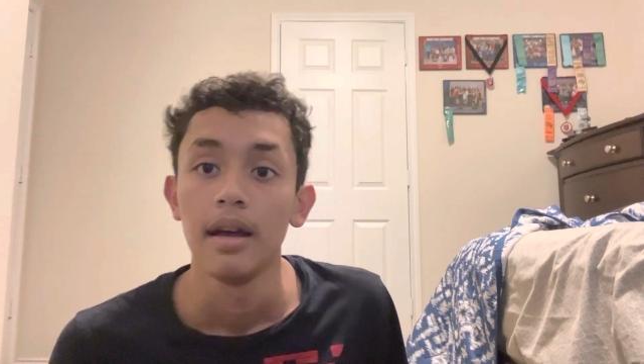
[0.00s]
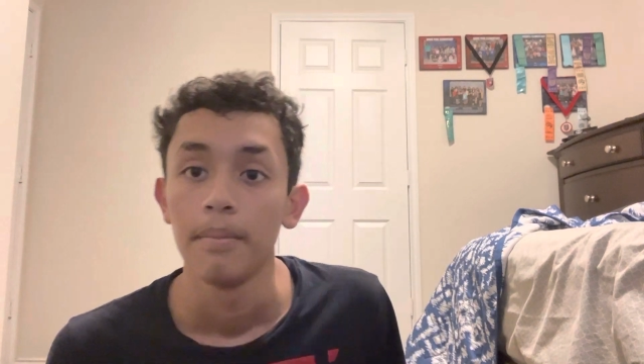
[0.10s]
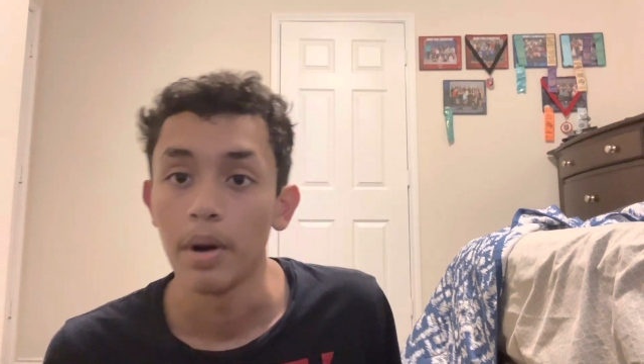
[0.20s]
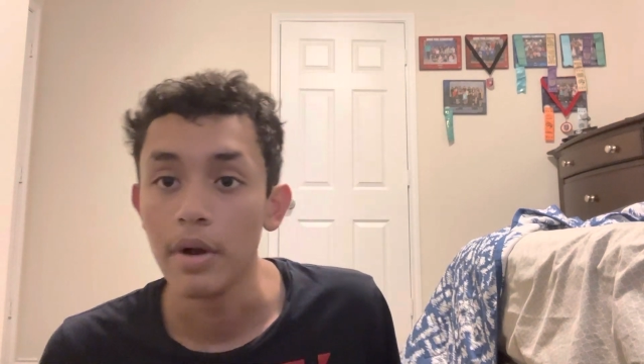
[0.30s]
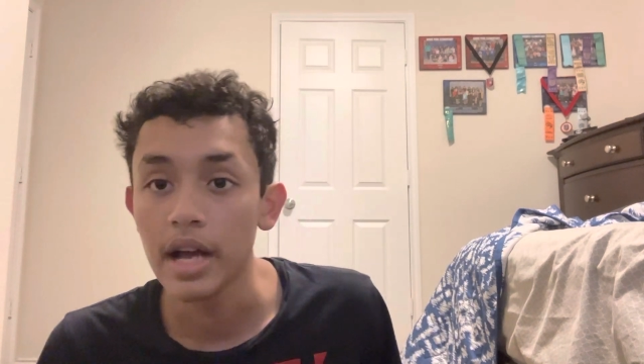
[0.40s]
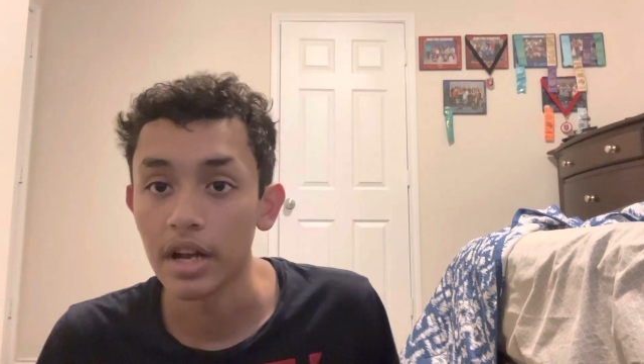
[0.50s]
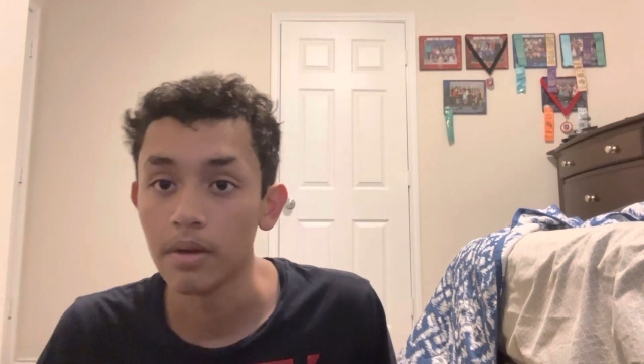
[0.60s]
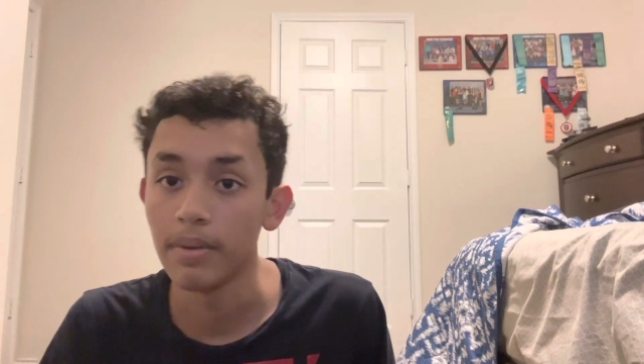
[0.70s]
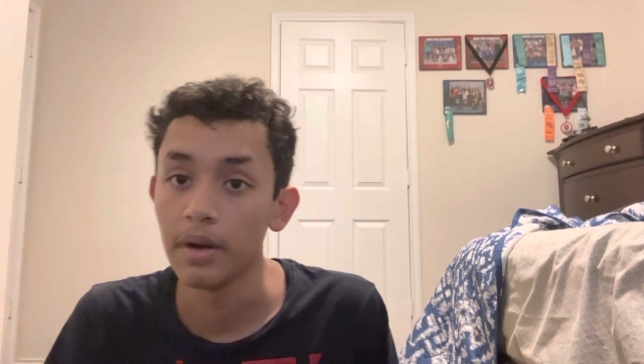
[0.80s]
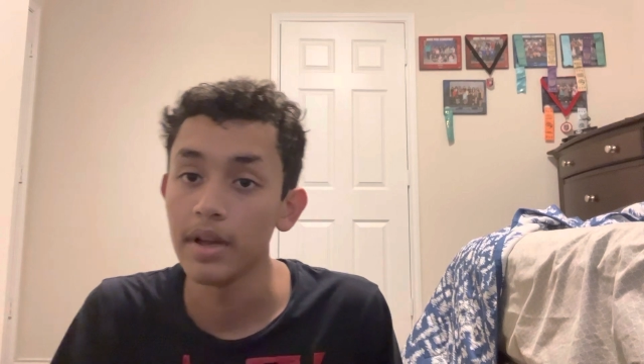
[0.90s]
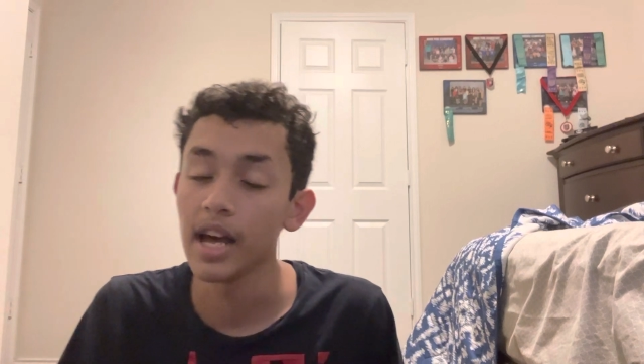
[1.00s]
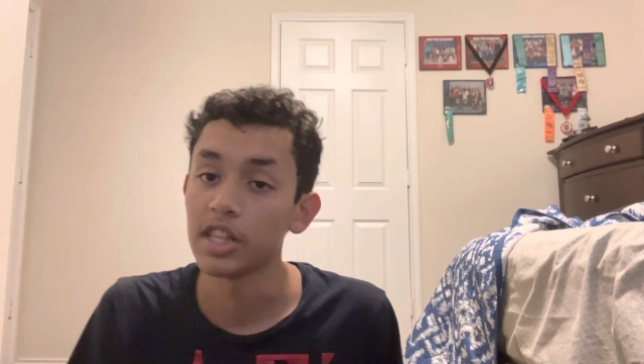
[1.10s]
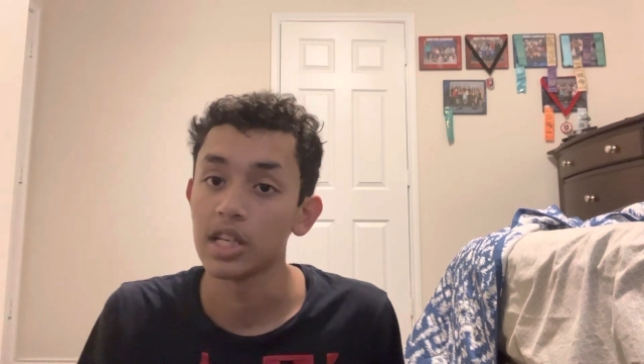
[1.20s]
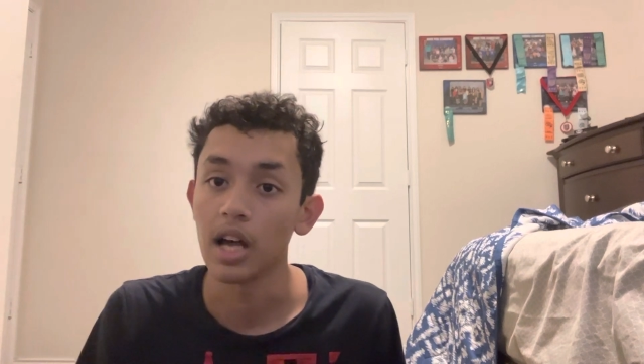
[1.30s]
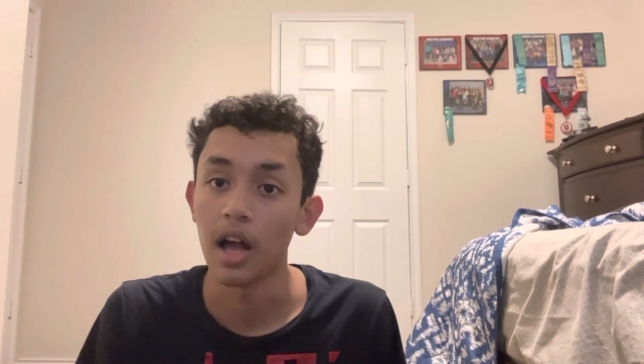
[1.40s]
But we got but we got
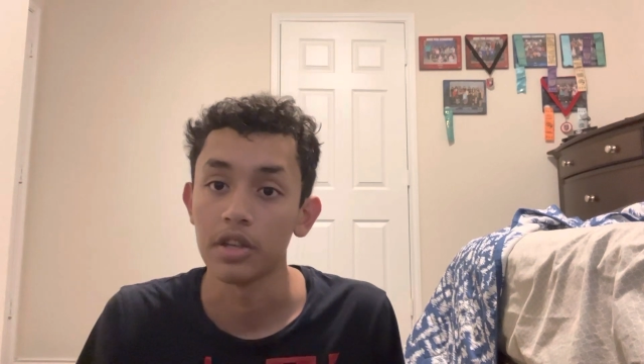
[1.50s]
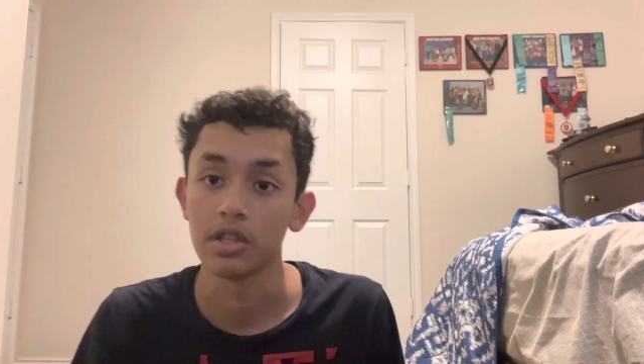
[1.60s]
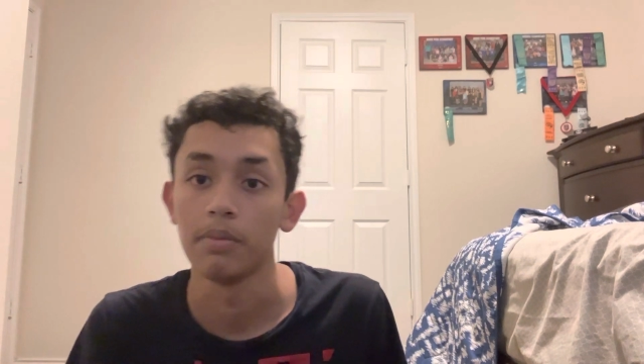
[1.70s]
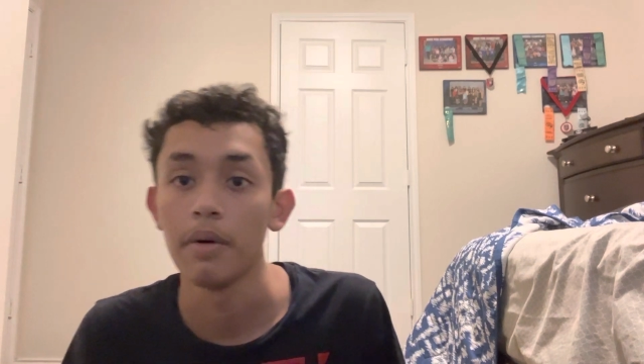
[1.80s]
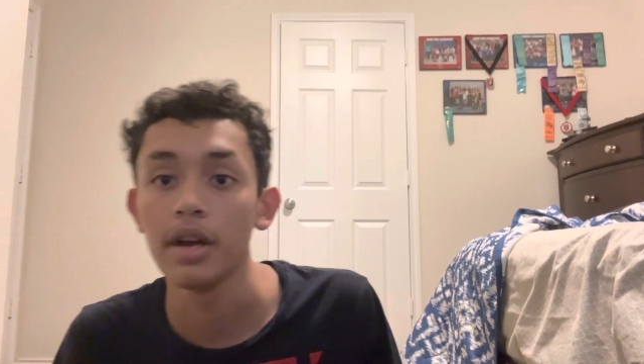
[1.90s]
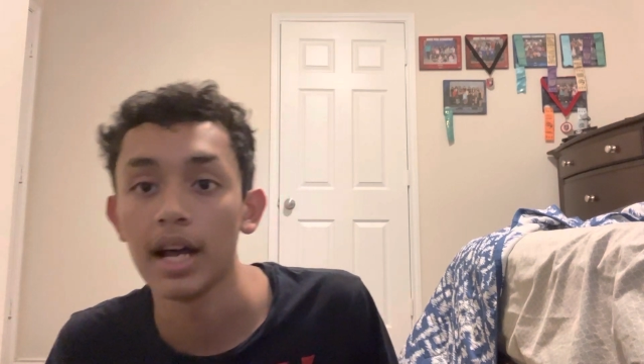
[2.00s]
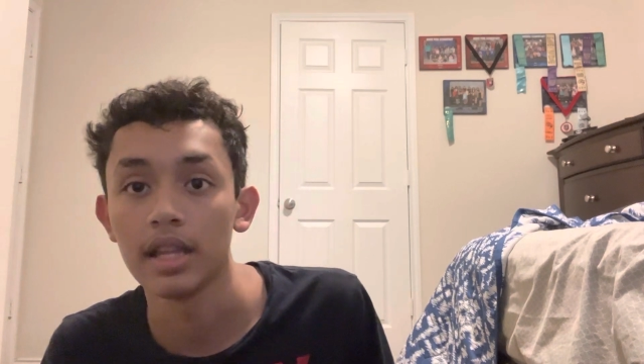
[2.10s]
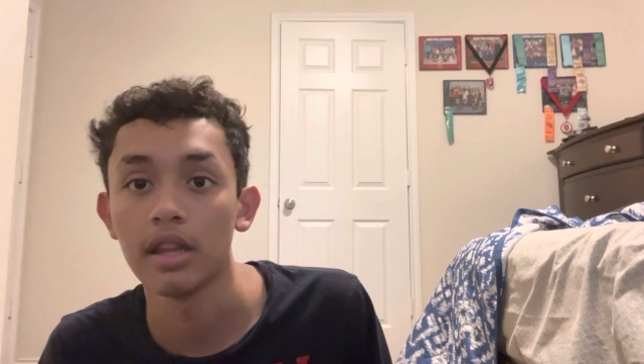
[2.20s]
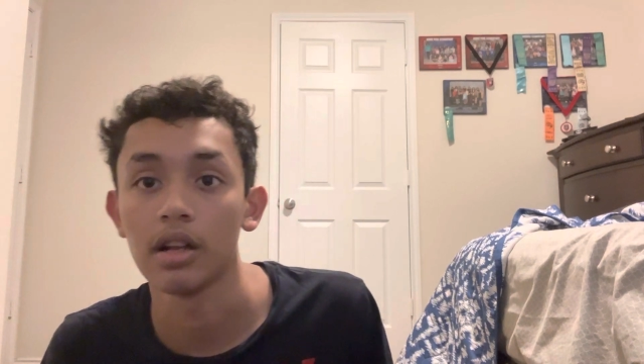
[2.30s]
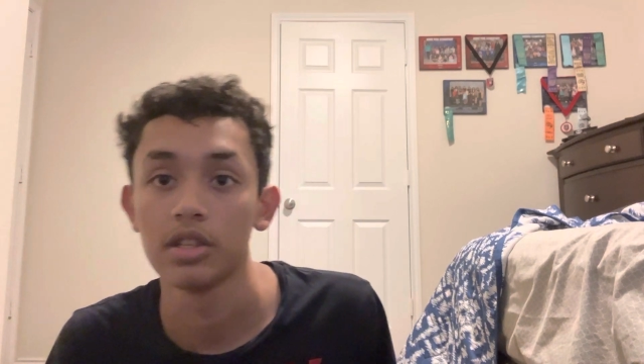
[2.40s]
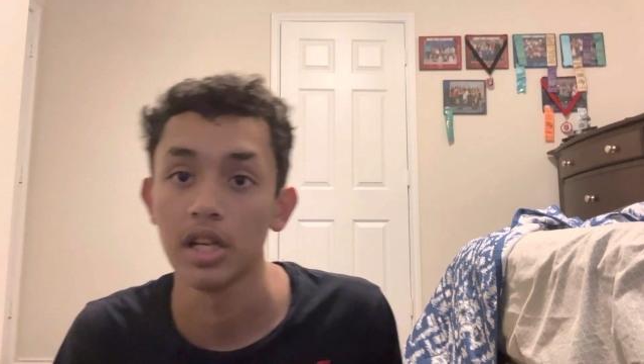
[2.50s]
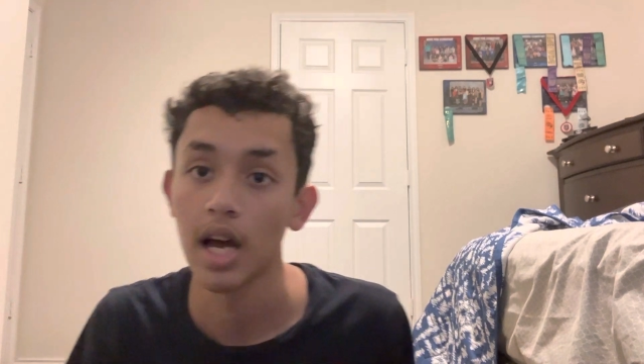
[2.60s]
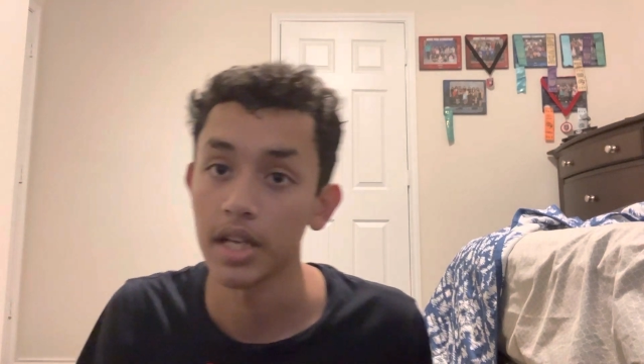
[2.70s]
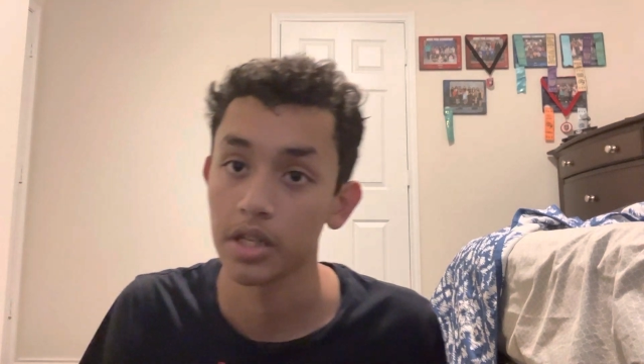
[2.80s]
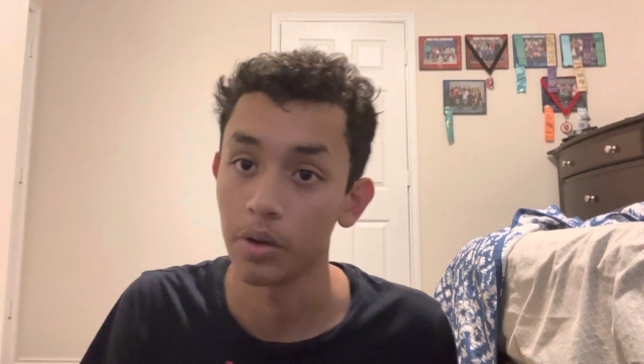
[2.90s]
to Costco, but we got to
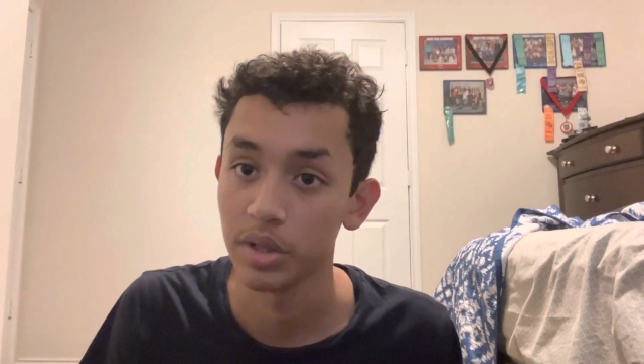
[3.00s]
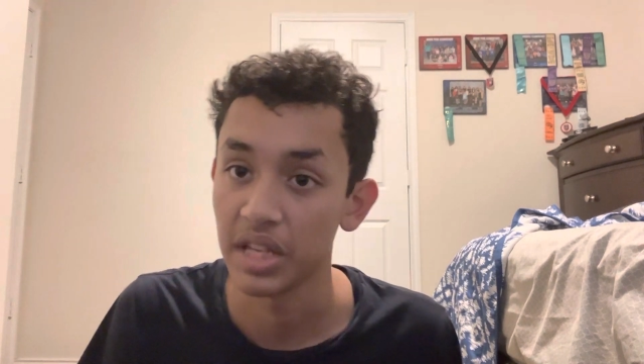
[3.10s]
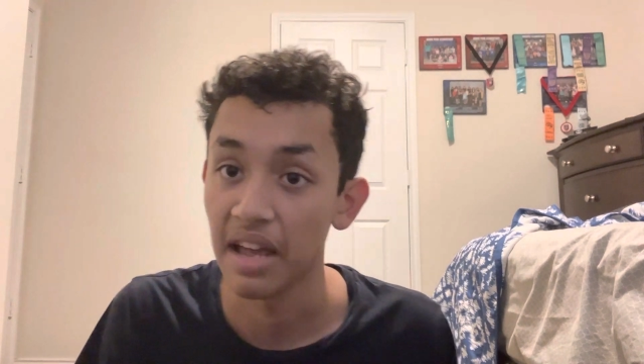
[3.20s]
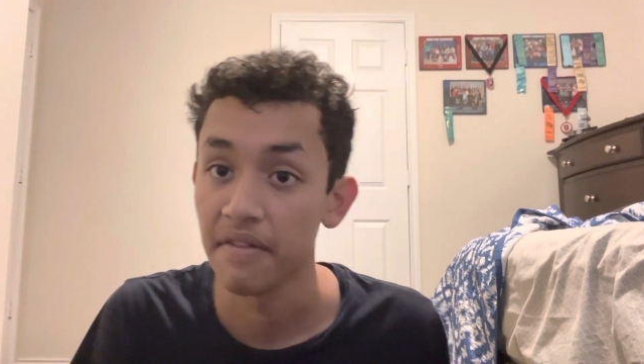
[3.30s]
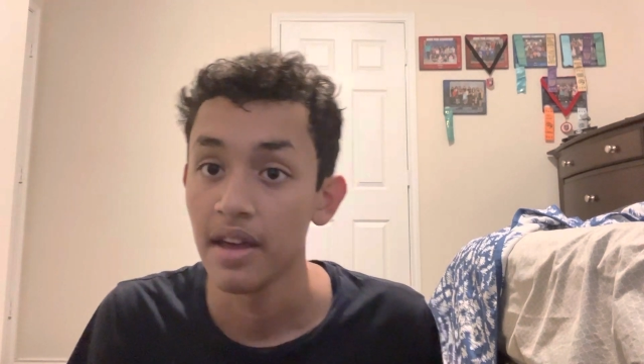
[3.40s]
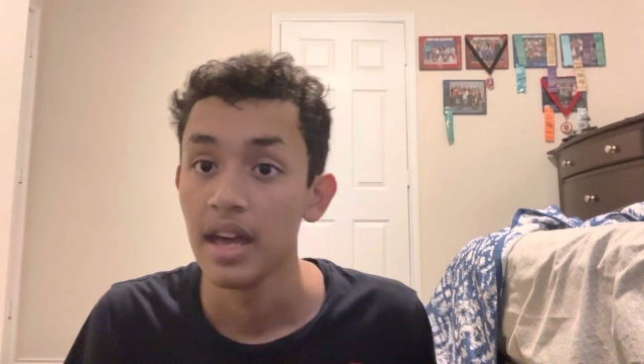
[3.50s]
Costco safe.